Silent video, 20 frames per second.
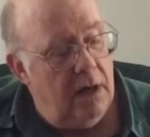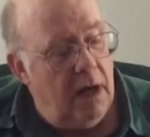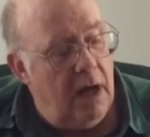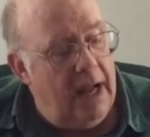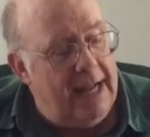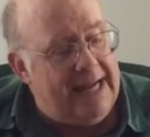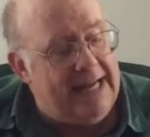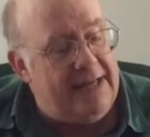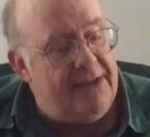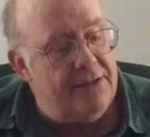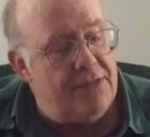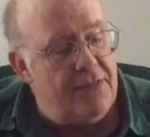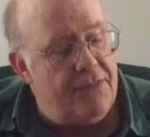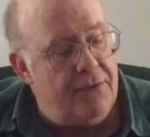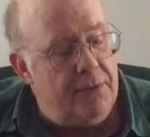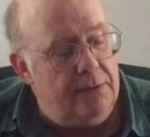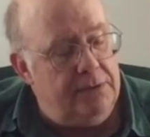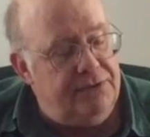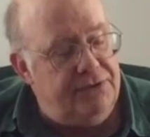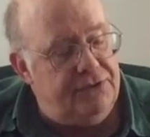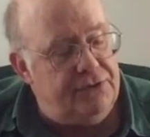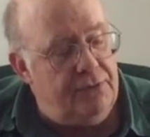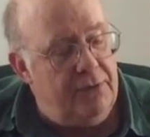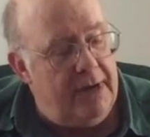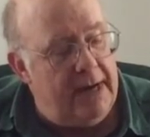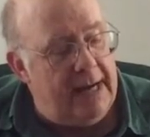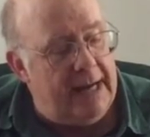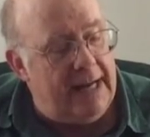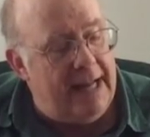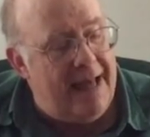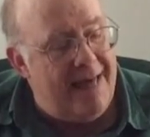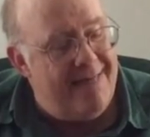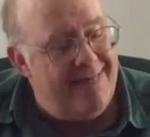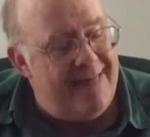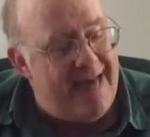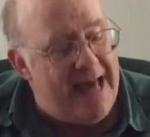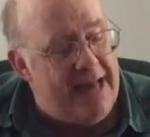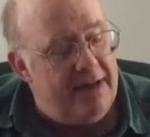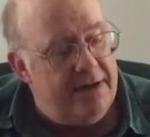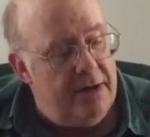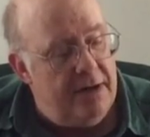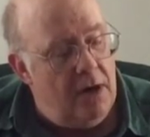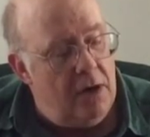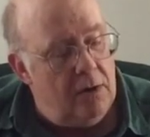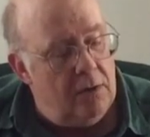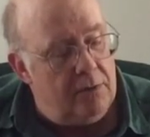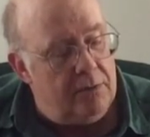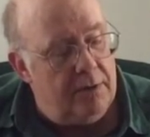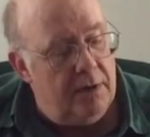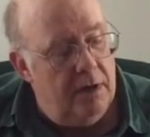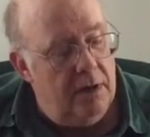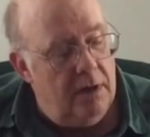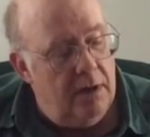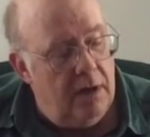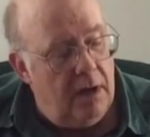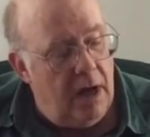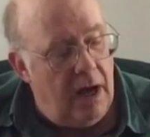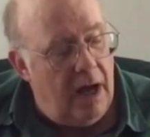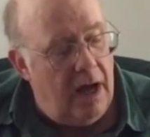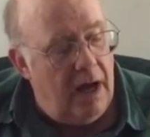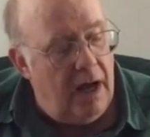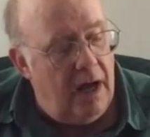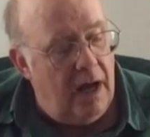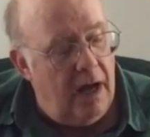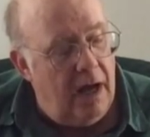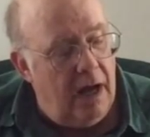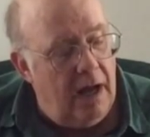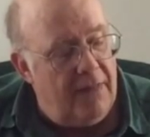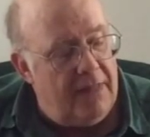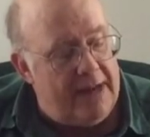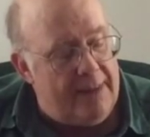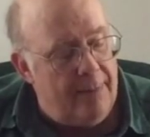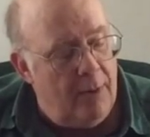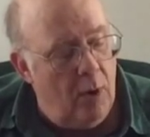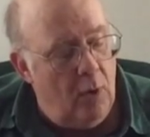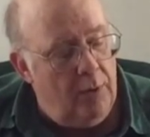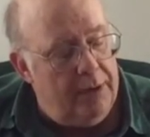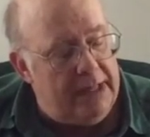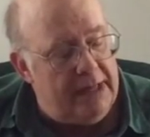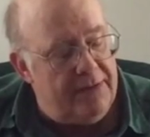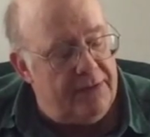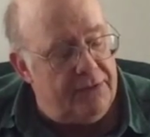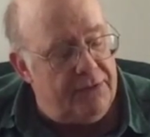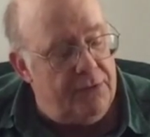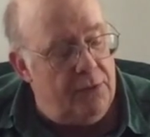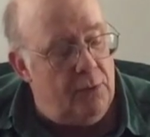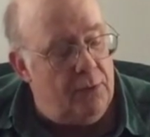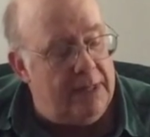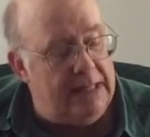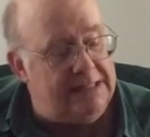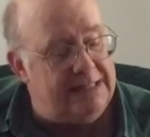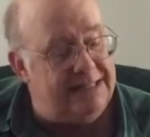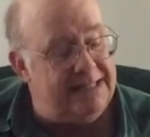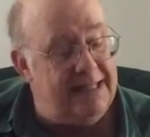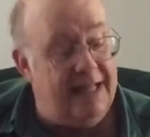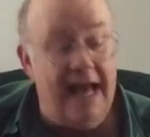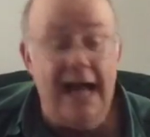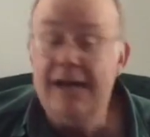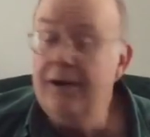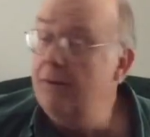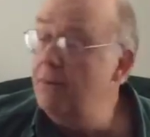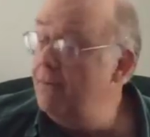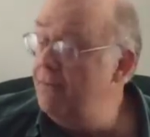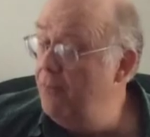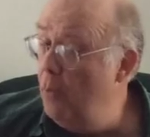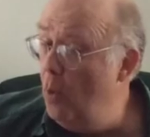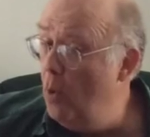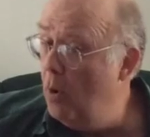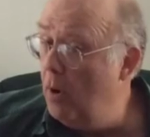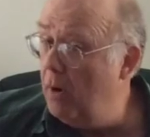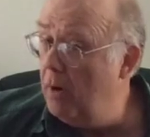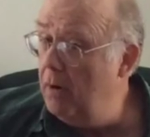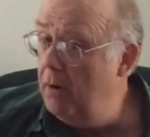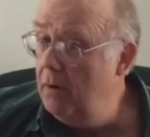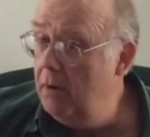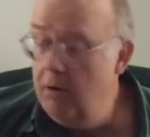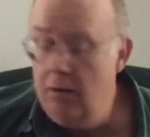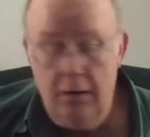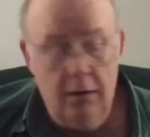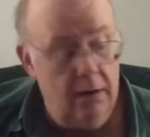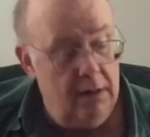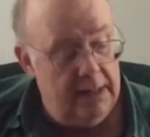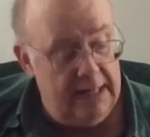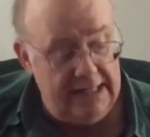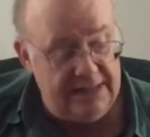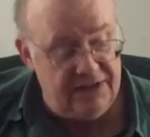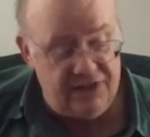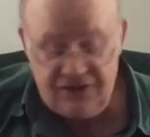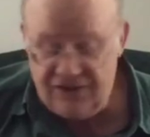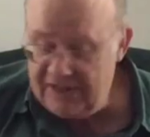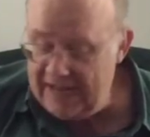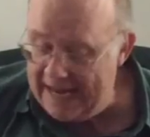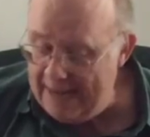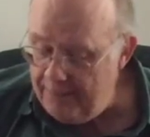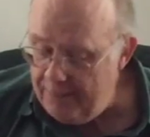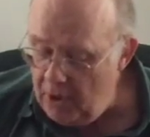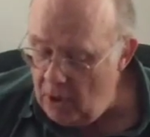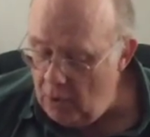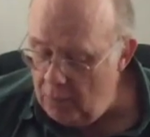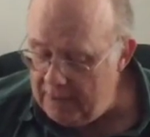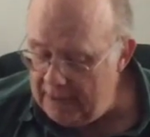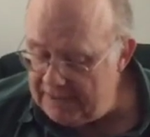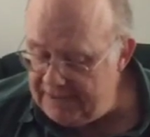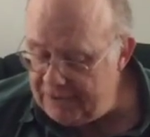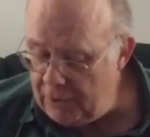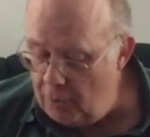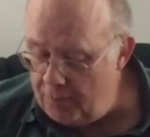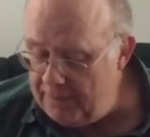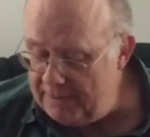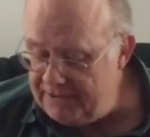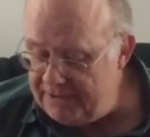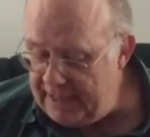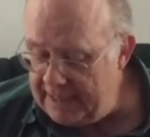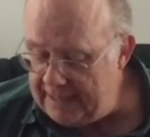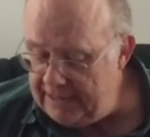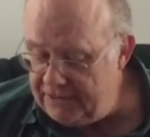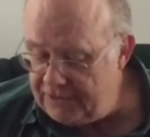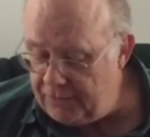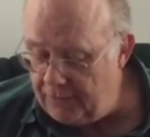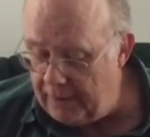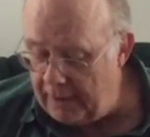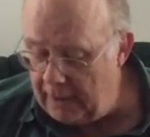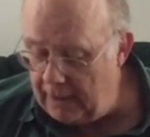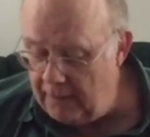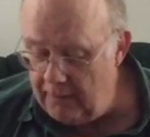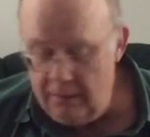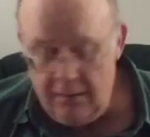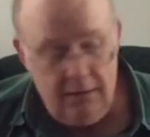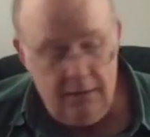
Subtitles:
get to the third string, that note that I'm holding on the 2 can slide to the 4. It's the same note as the open second string.